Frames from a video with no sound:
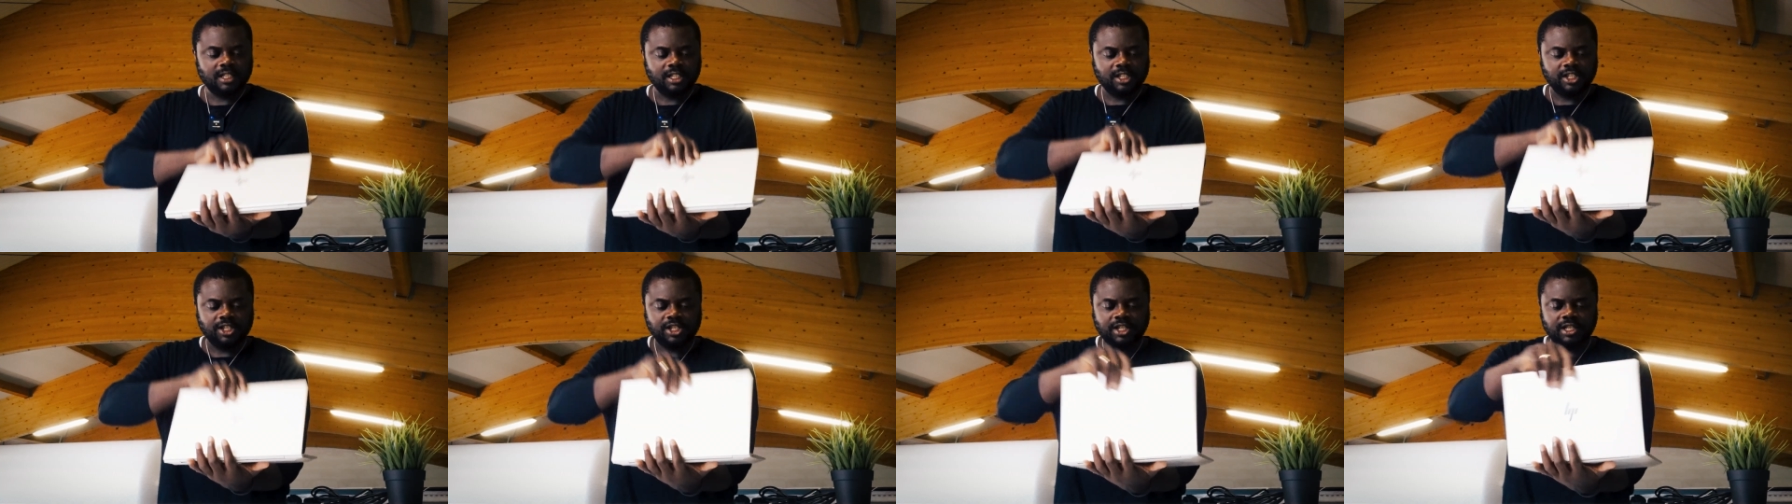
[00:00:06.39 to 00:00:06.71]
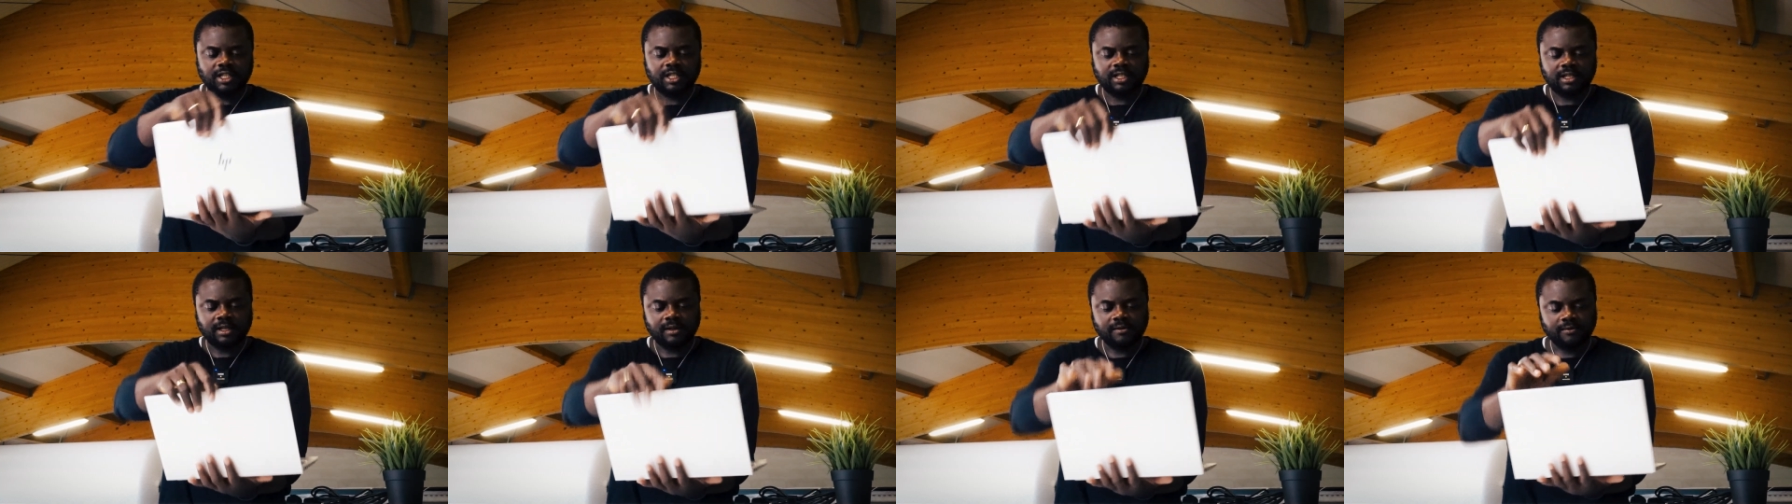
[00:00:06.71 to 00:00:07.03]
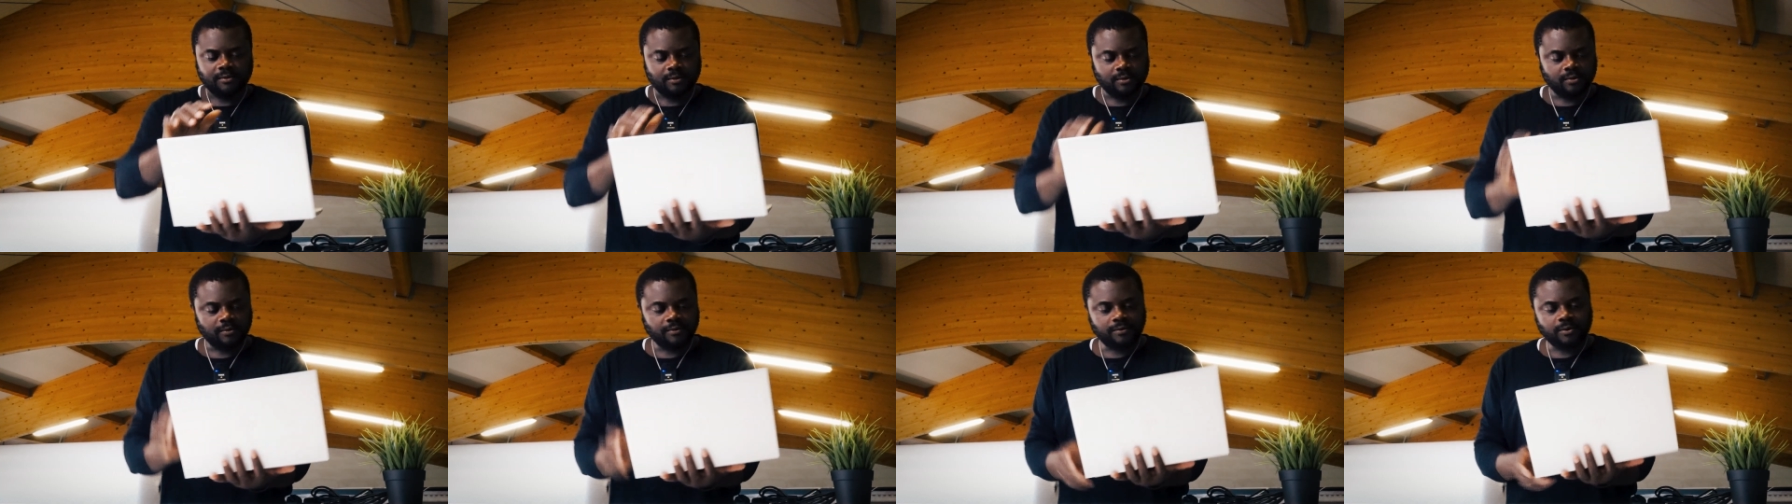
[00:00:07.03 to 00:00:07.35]

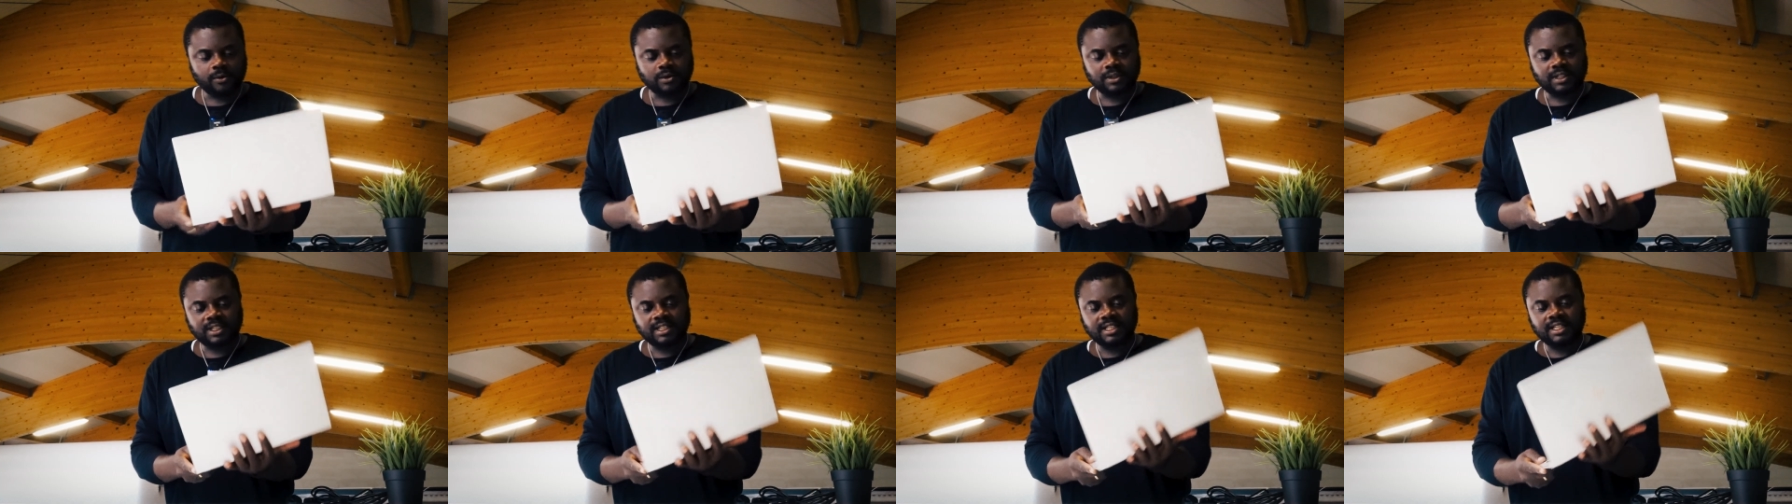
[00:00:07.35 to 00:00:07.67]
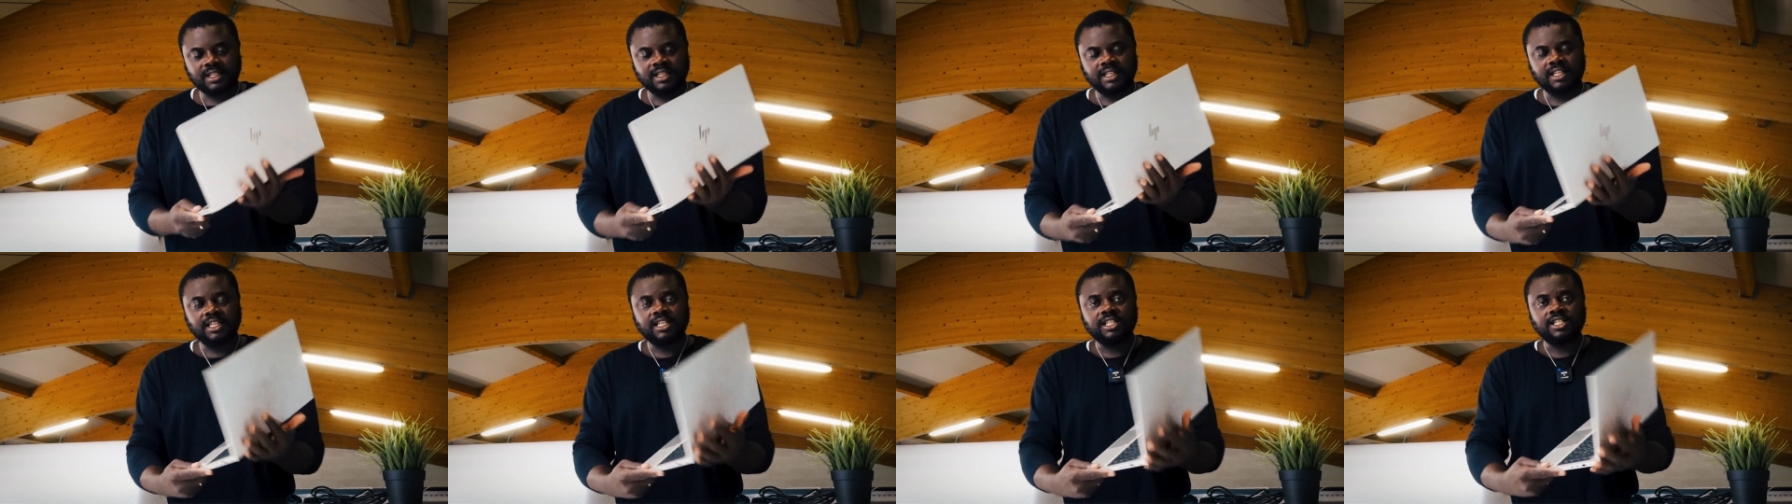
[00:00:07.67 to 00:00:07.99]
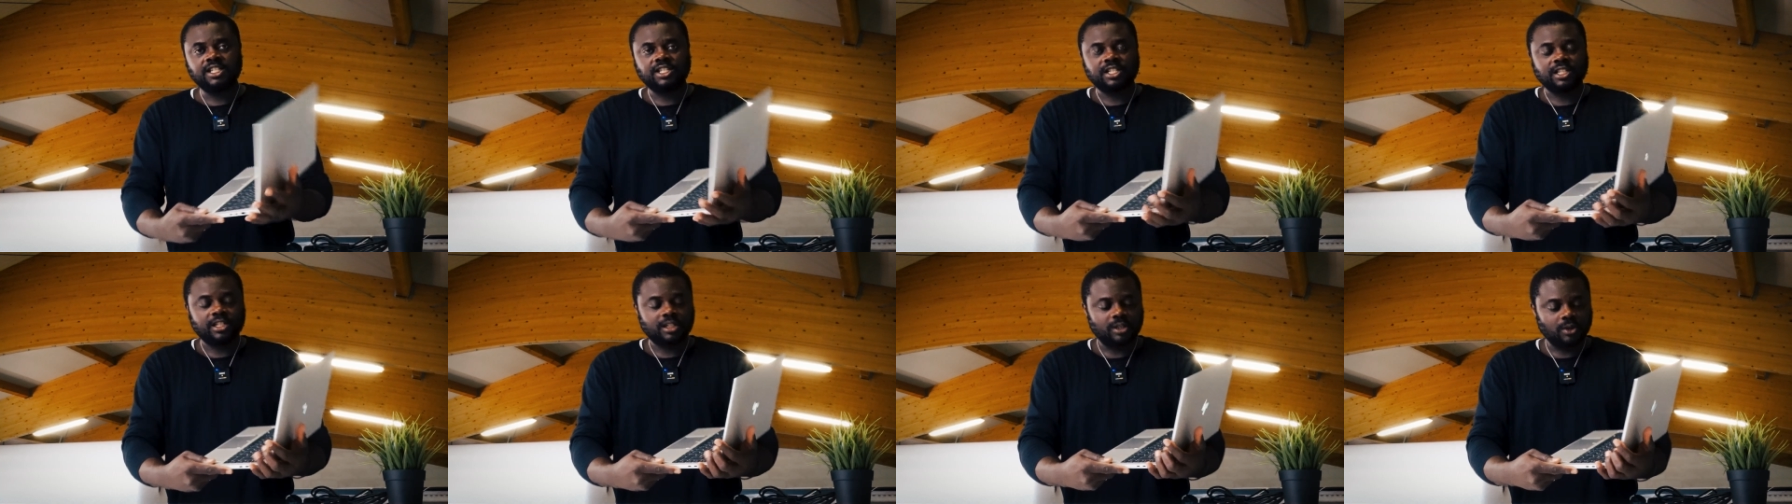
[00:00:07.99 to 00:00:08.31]
G7 14
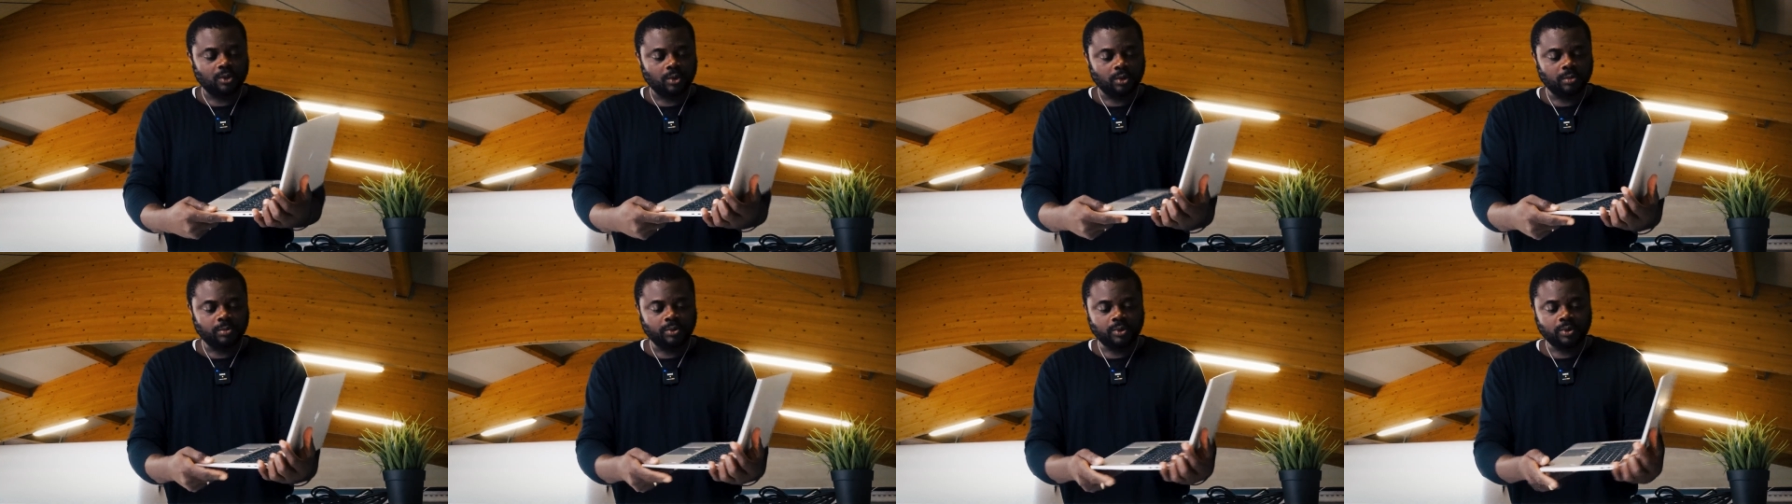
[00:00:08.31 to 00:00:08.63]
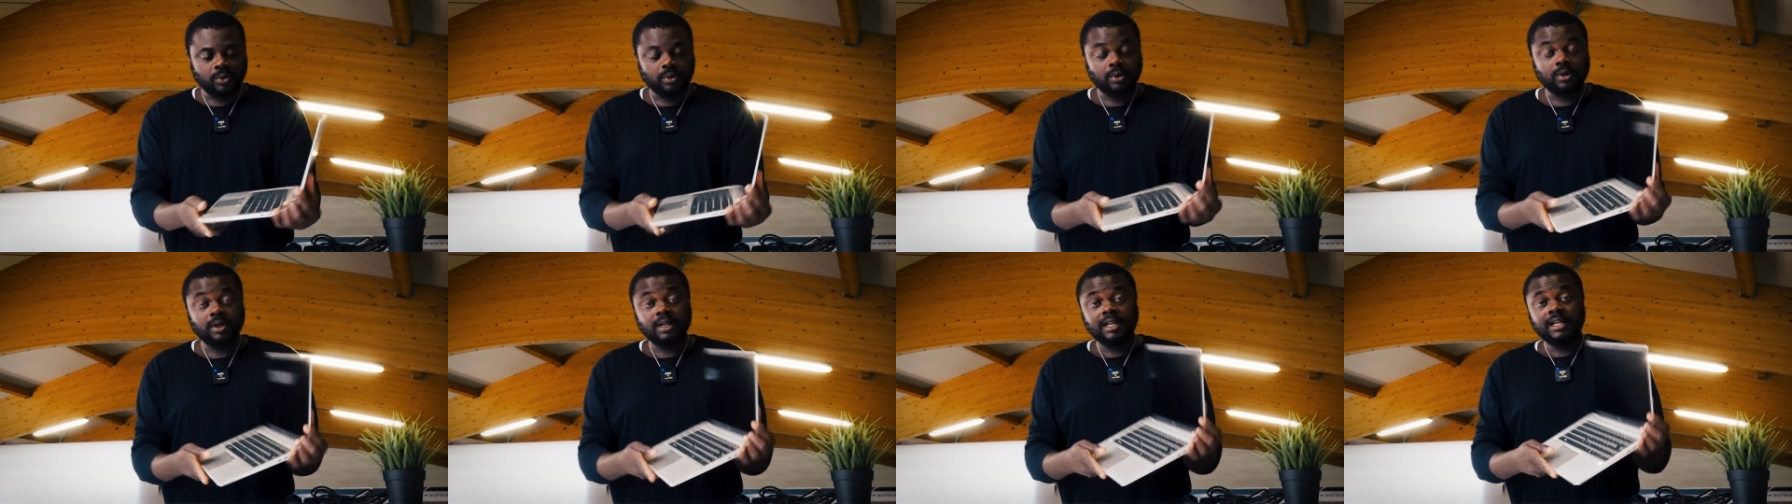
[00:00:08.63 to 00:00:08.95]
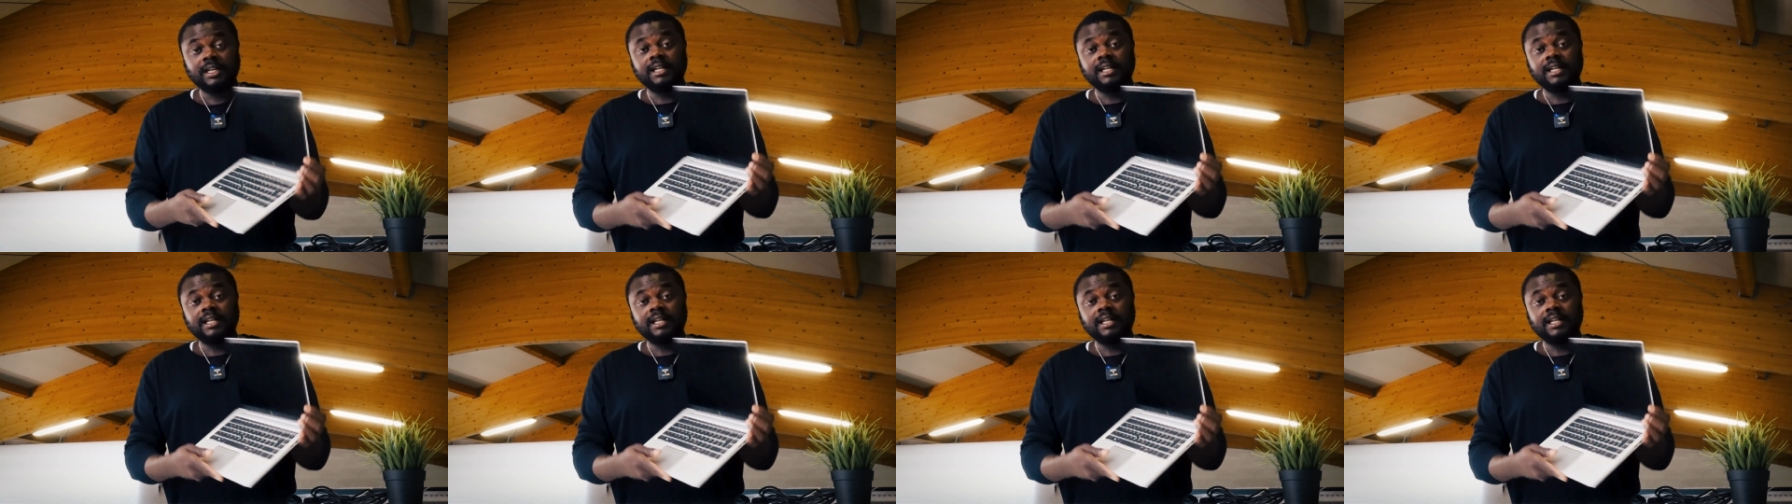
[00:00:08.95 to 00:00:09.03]
inches notebook.